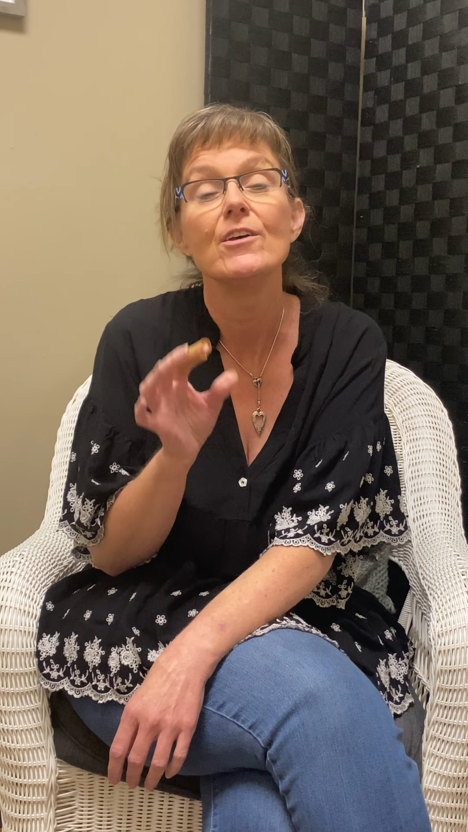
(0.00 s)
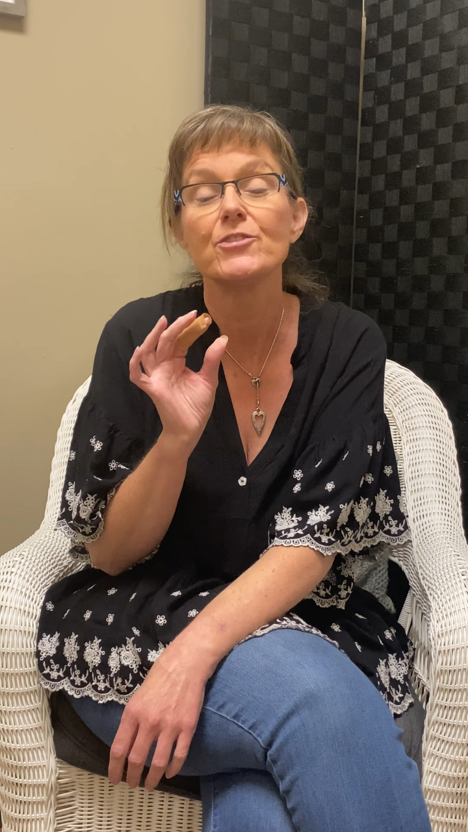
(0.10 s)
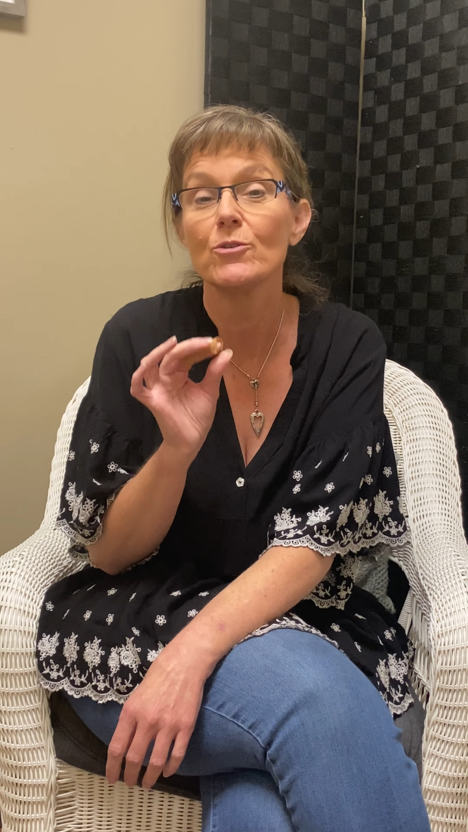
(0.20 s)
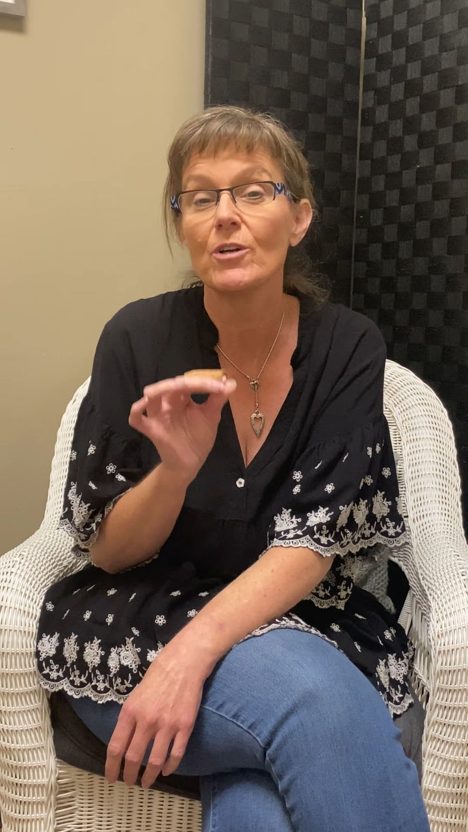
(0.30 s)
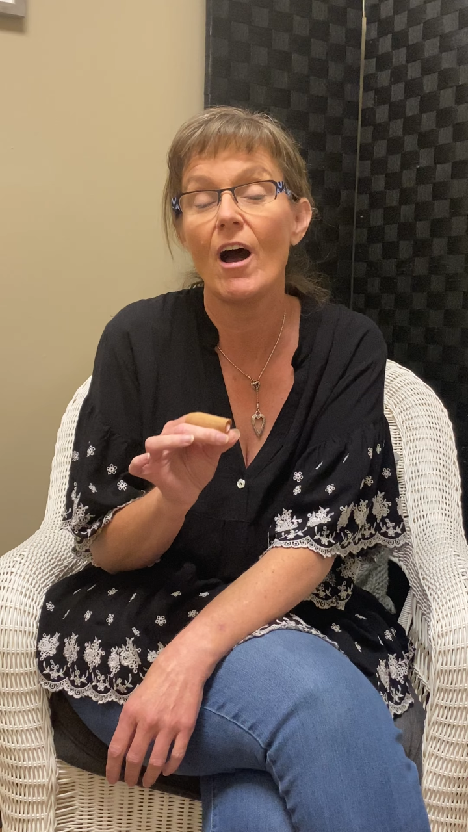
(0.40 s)

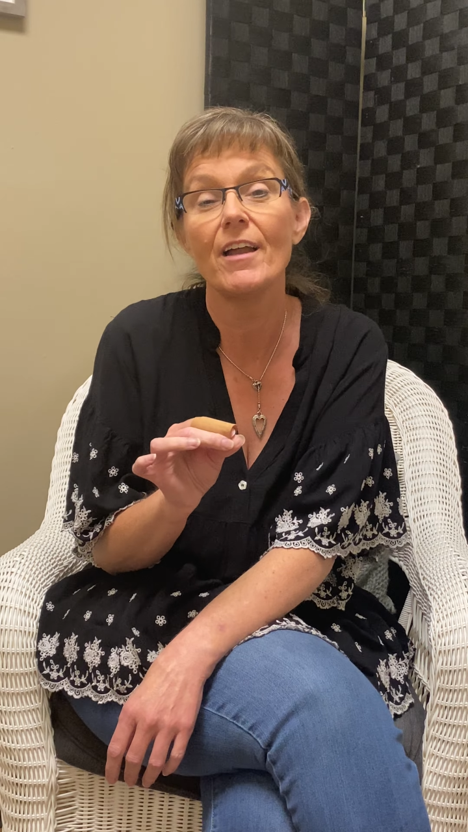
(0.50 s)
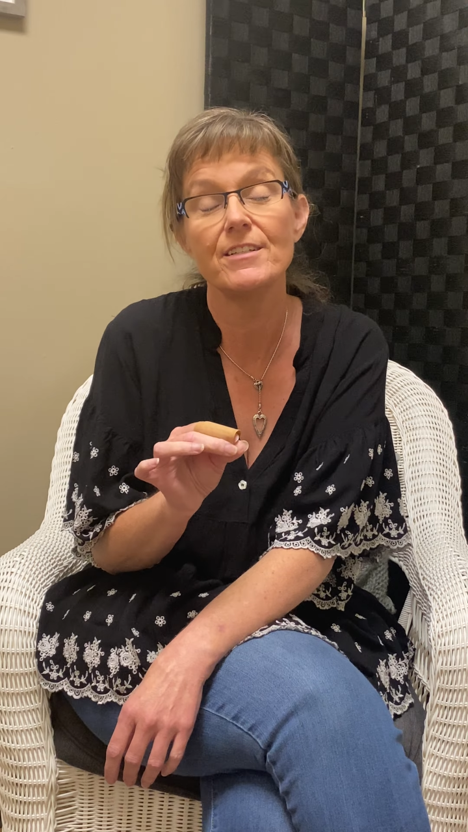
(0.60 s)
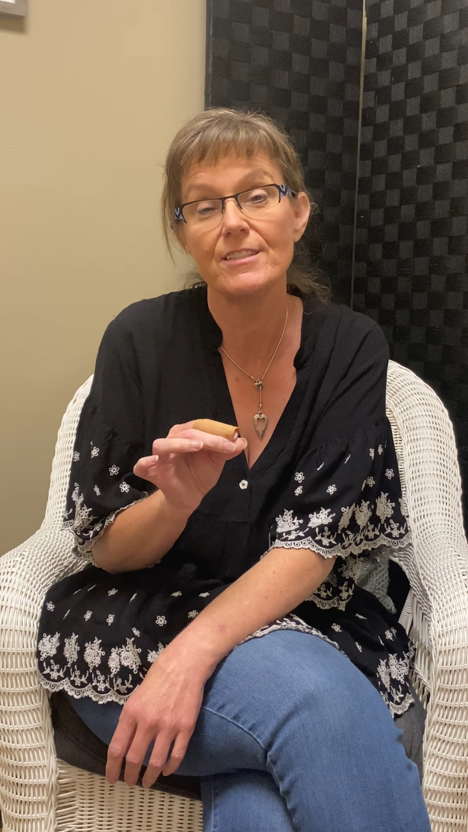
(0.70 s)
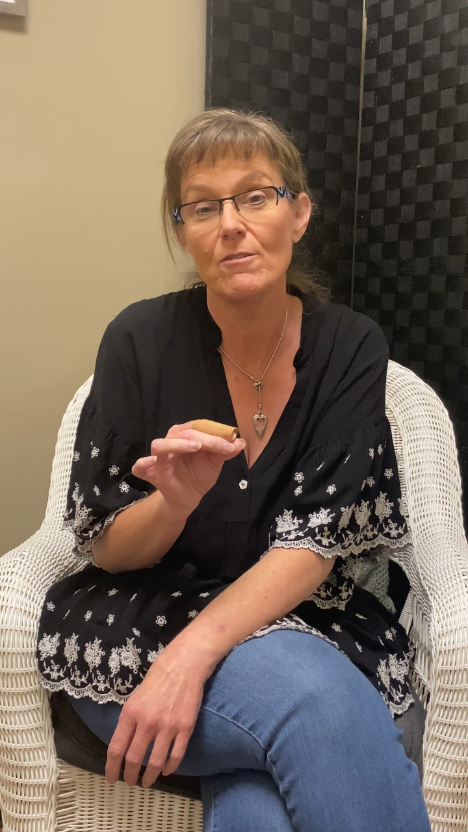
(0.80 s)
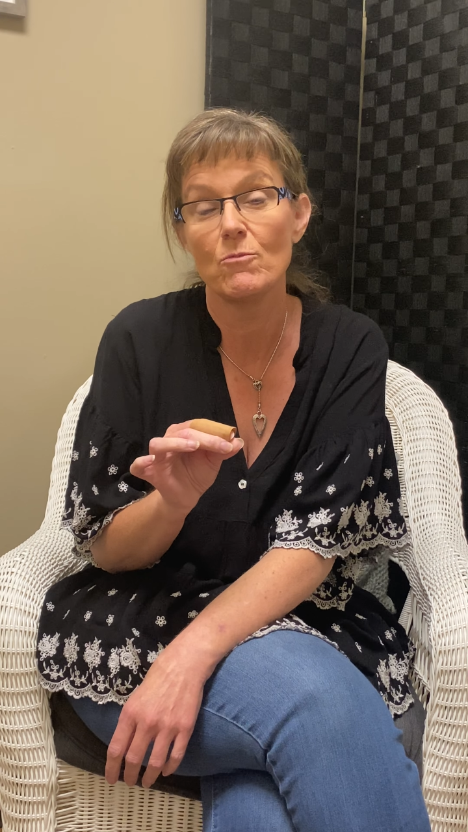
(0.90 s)
So God
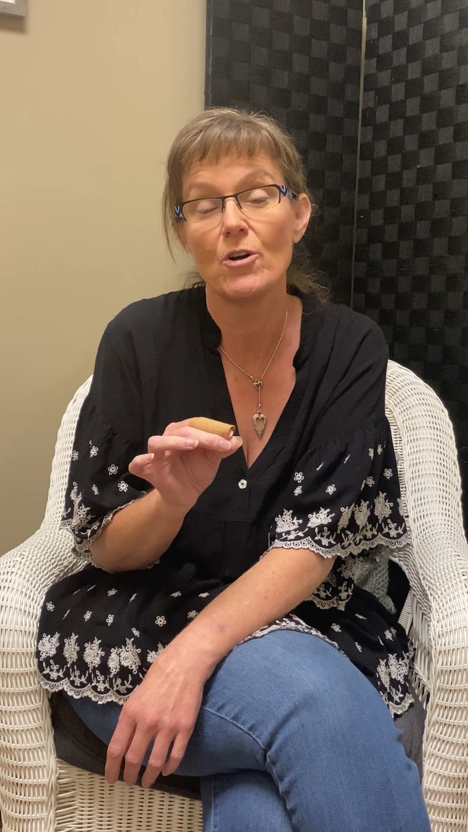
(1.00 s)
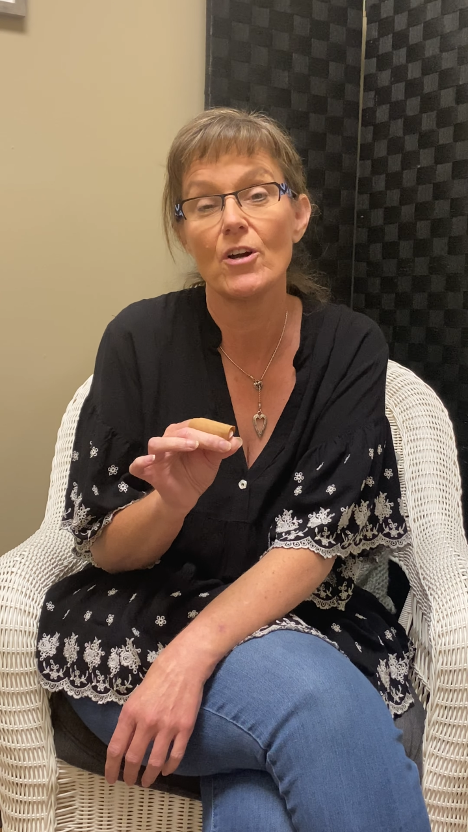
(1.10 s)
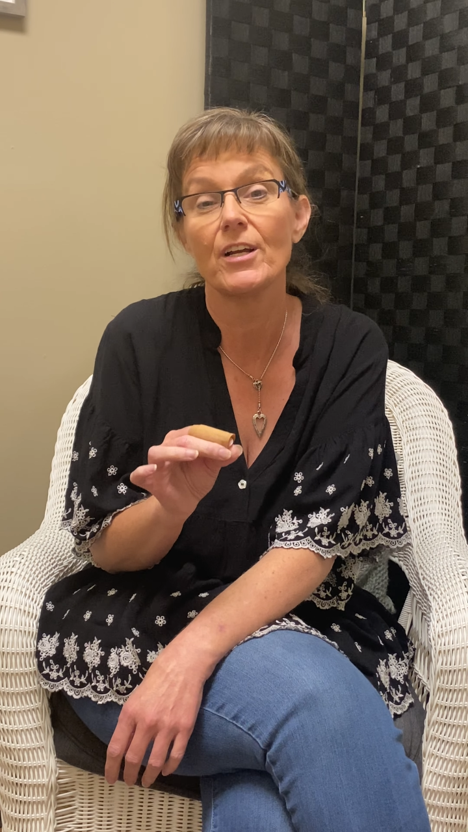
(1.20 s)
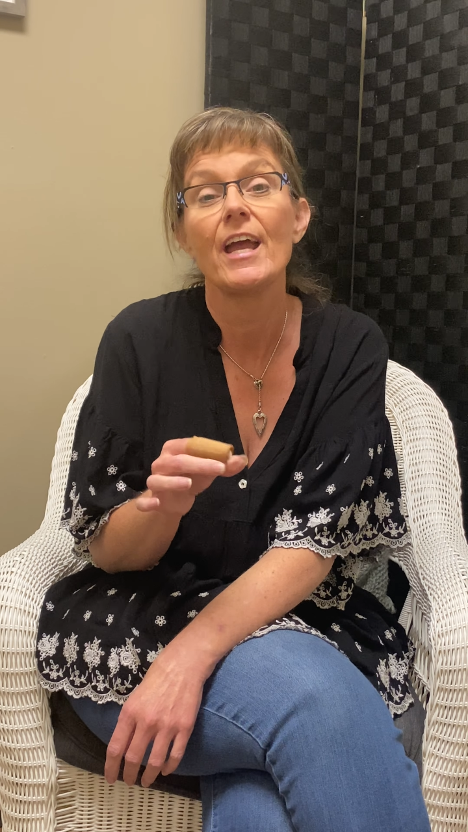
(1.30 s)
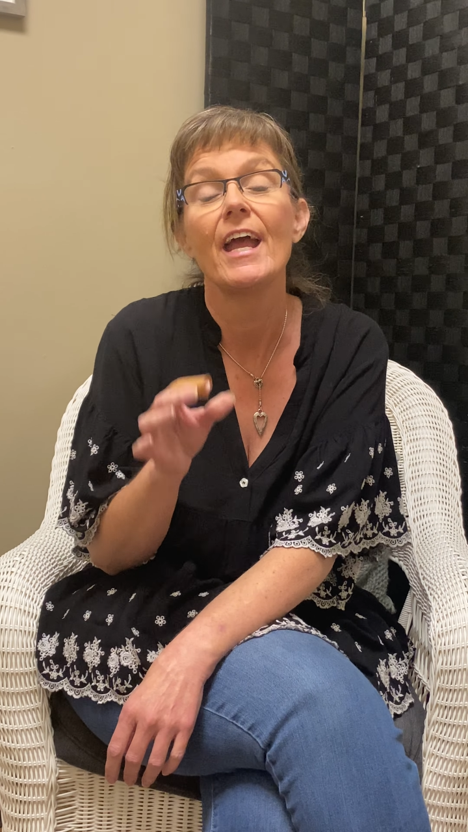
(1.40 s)
is at
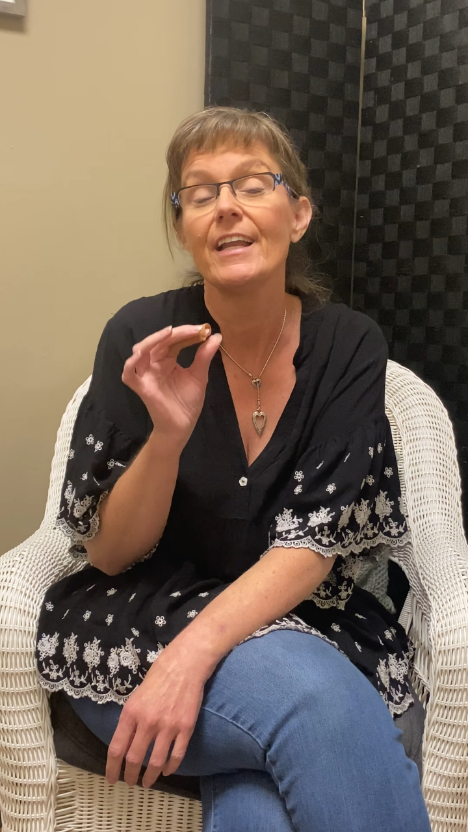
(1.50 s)
work